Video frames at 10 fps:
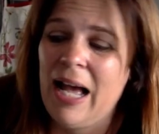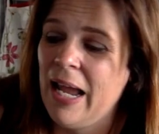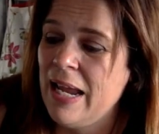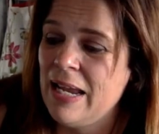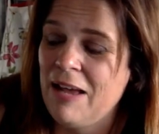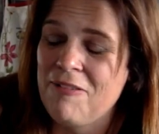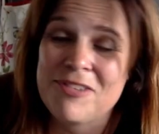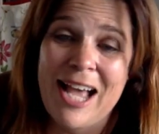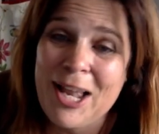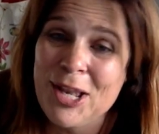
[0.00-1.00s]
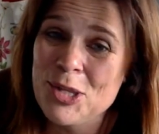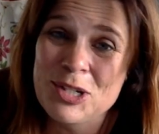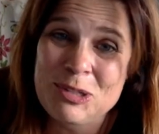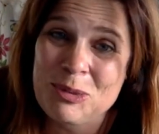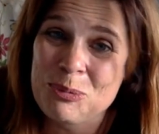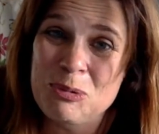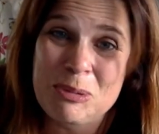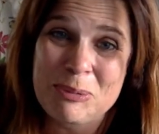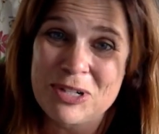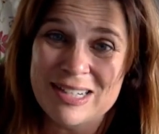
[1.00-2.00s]
I have not looked through
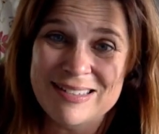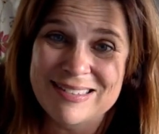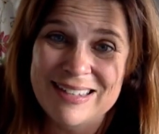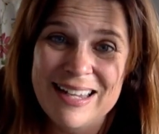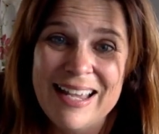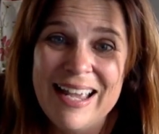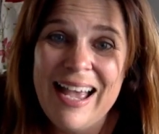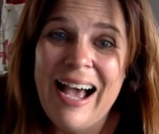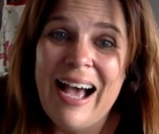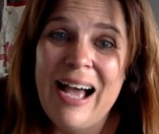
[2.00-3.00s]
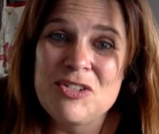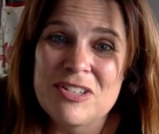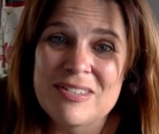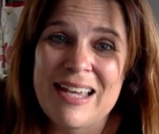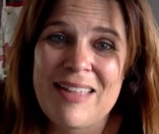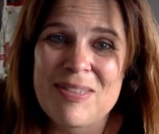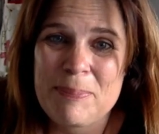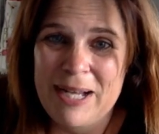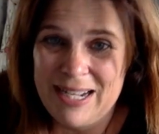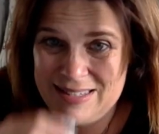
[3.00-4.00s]
the books I just got the
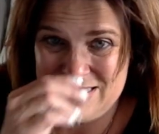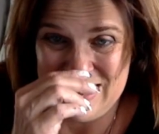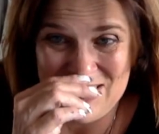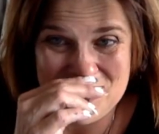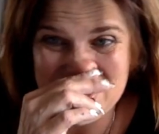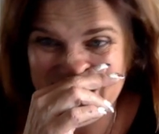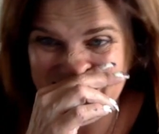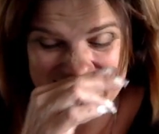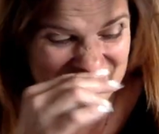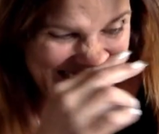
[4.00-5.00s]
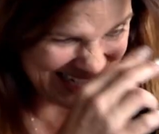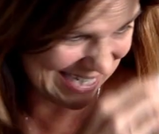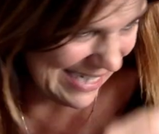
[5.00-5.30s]
box down, and